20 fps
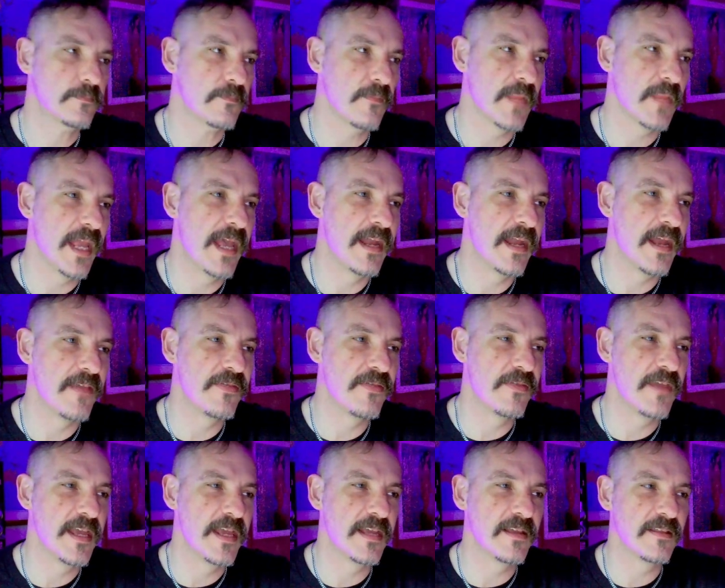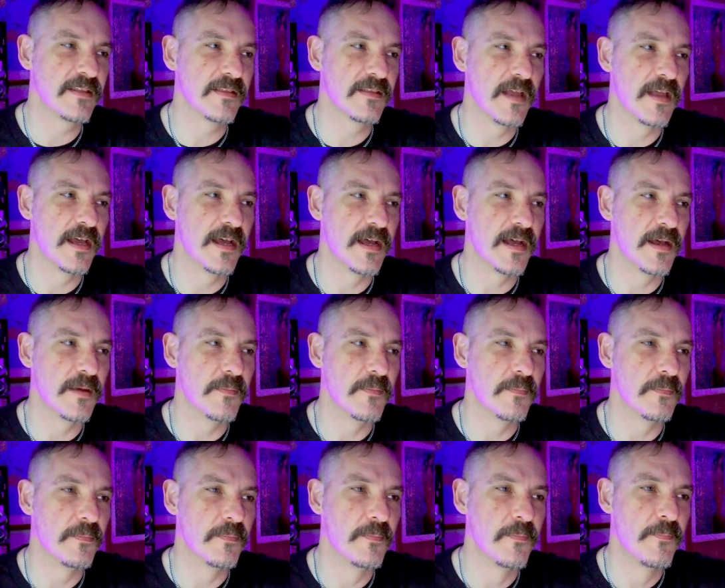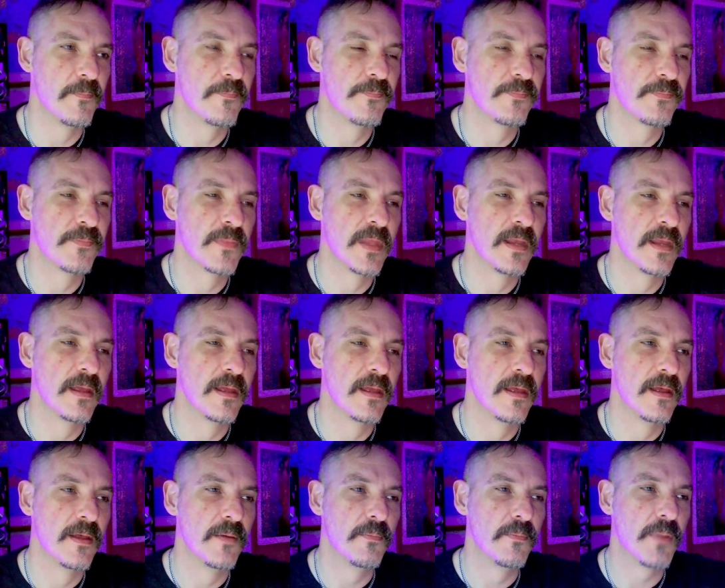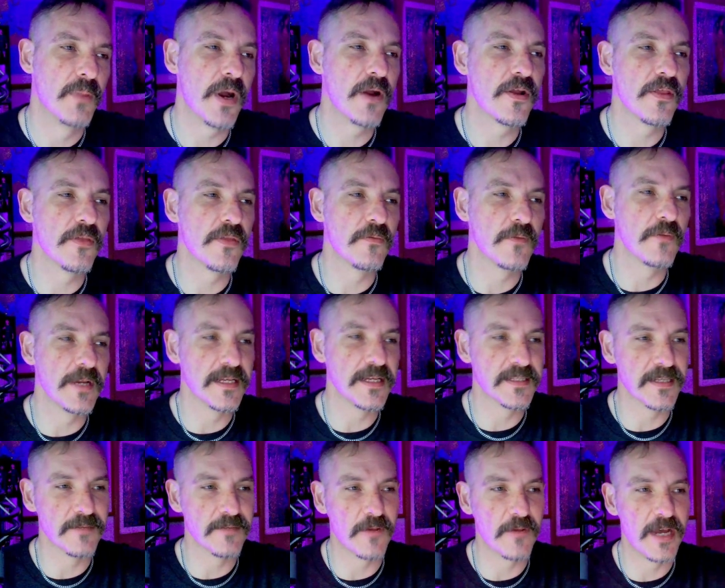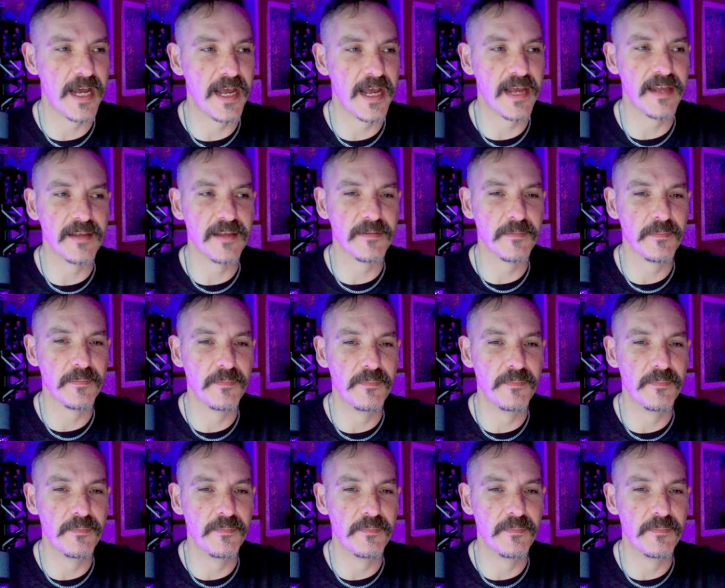And I think part of the reason why